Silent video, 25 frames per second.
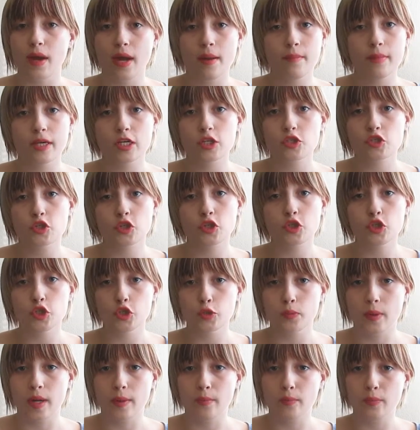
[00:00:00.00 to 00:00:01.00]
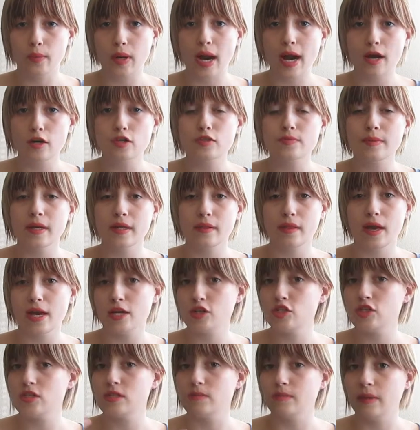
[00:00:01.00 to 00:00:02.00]
I make sure to do my brows, my
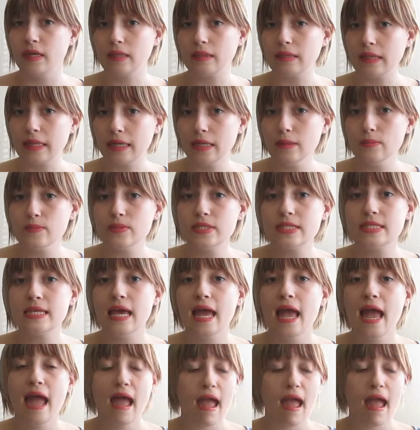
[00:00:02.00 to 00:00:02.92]
lashes, and my lips.